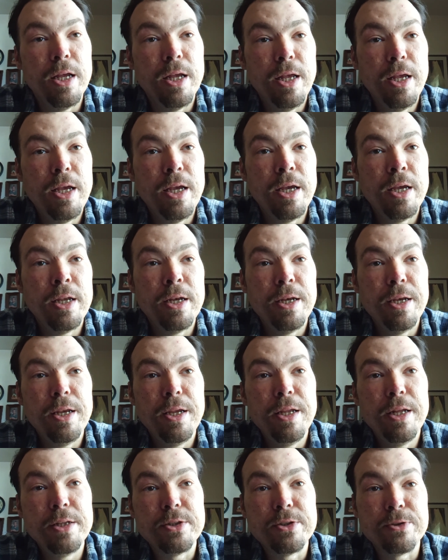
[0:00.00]
And
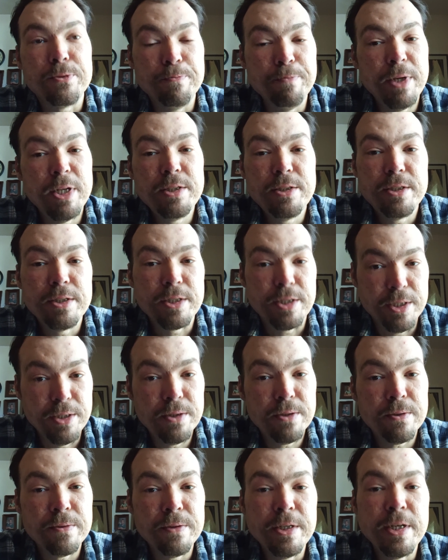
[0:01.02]
it's meant to
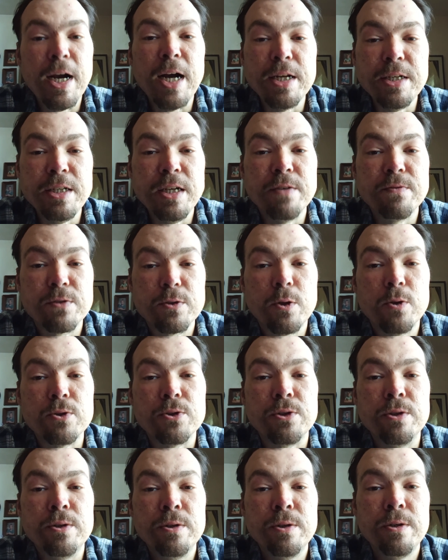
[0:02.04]
kill the IDF
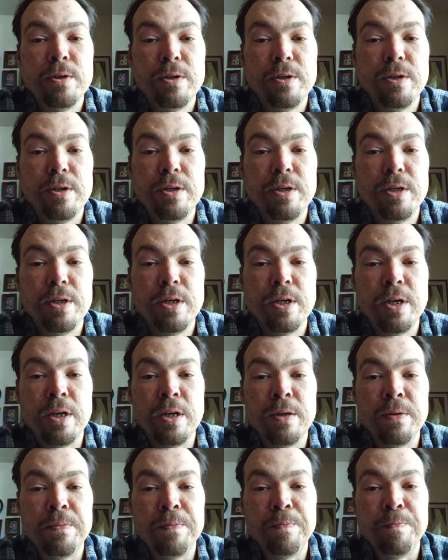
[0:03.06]
soldier.
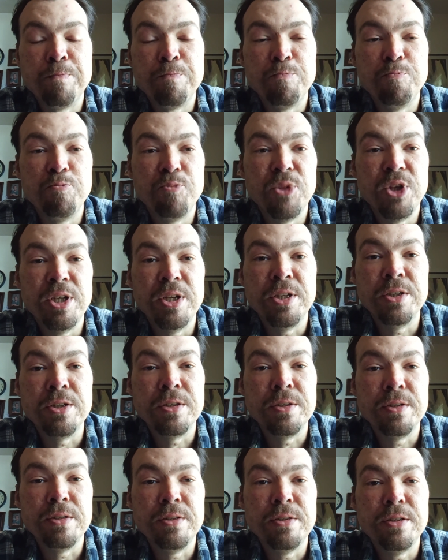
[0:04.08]

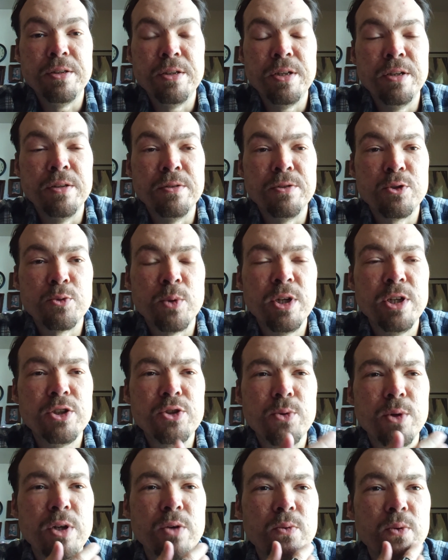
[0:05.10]
In
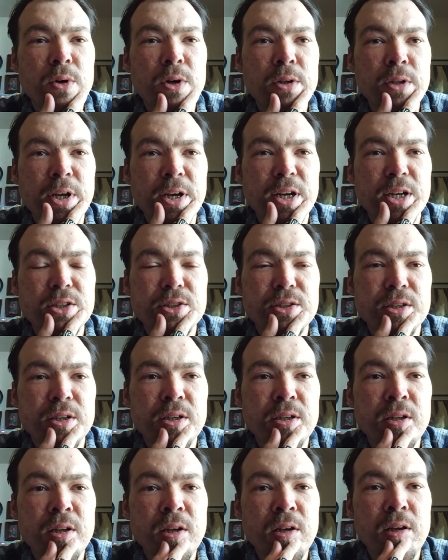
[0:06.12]
2021, like I
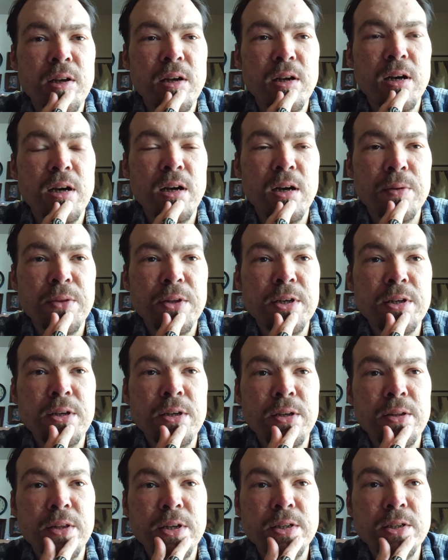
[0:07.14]
said,
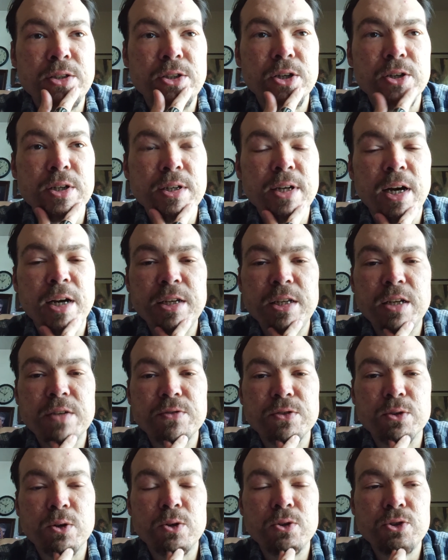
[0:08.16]
they took an IDF
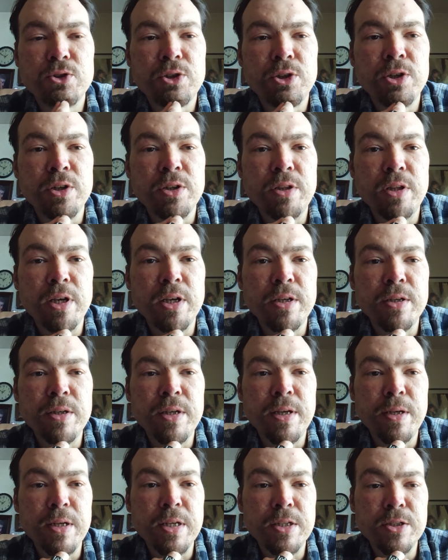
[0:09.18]
soldier and
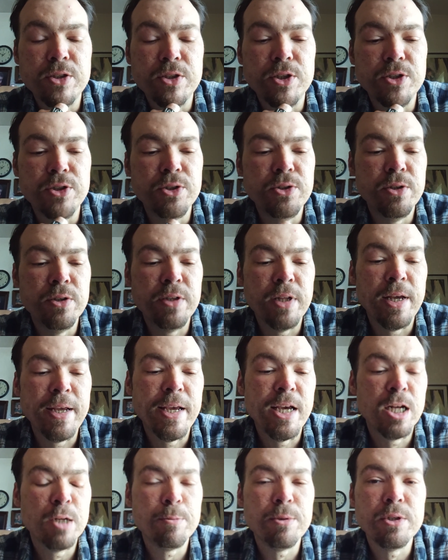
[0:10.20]
they instituted the
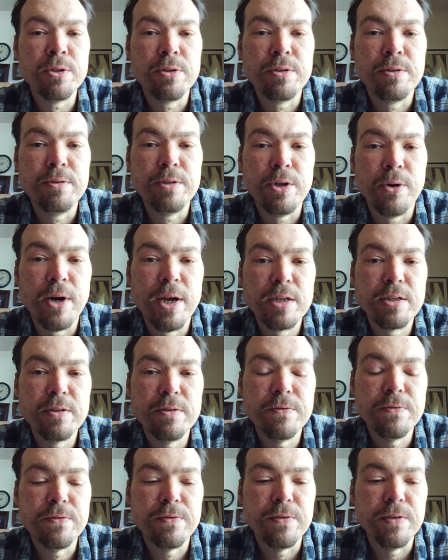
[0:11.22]
Hannibal
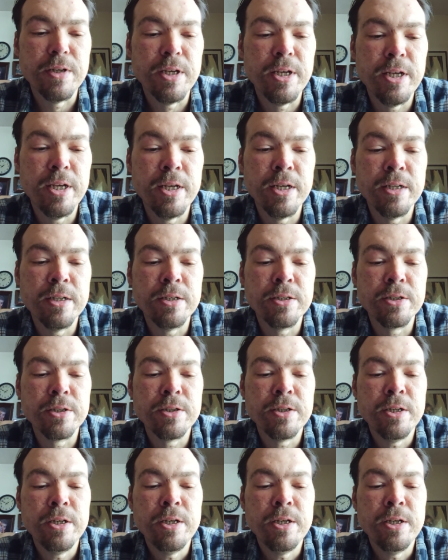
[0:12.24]
Directive, and